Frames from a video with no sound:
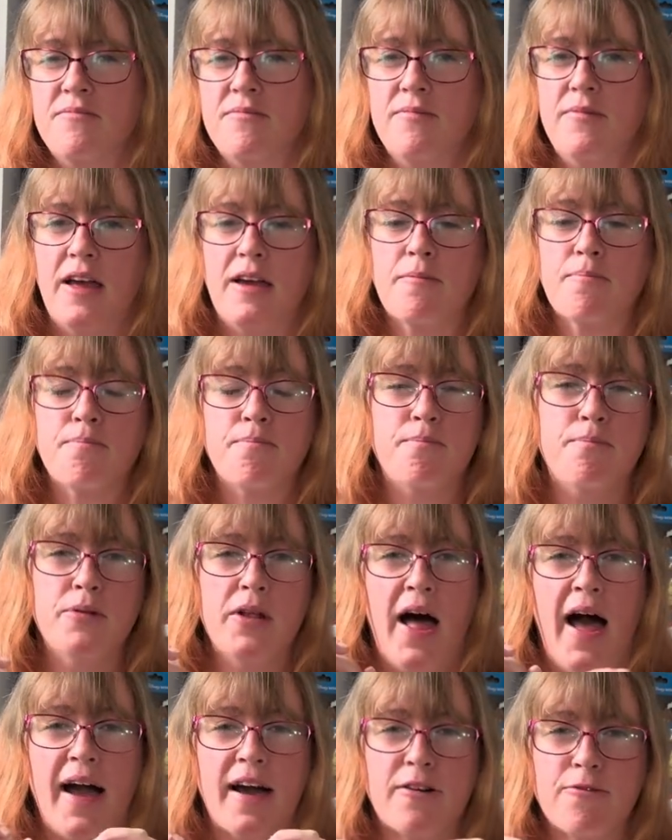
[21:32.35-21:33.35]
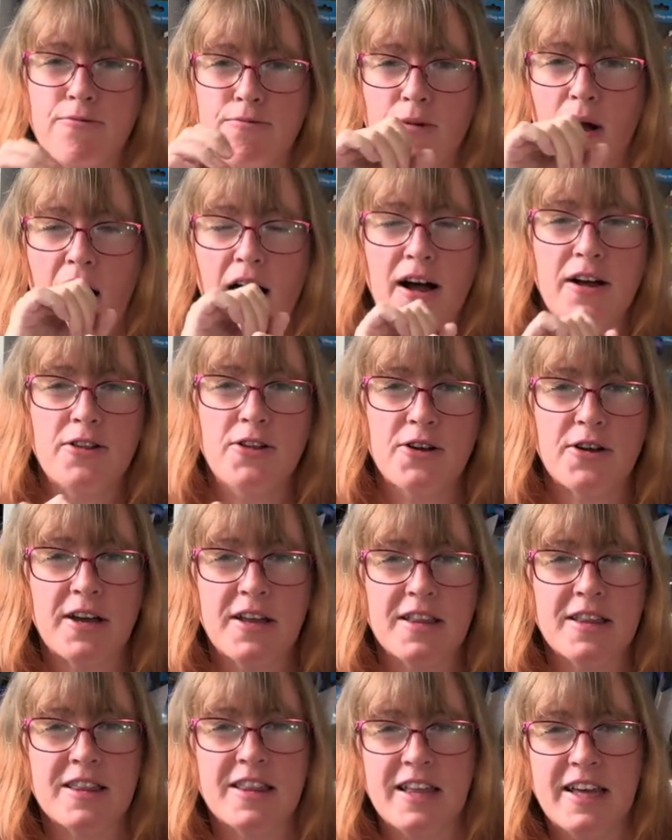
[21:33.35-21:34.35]
like black rock
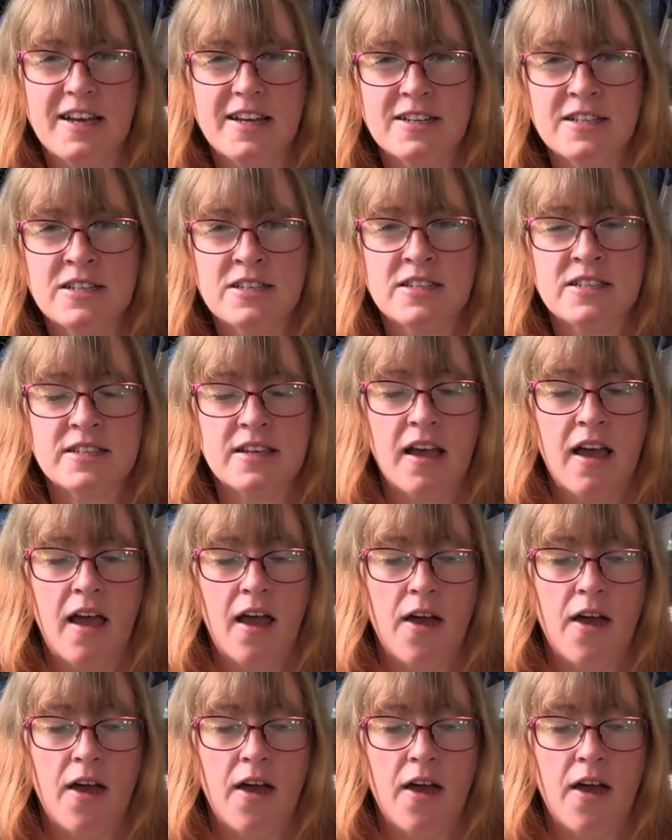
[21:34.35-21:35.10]
looking things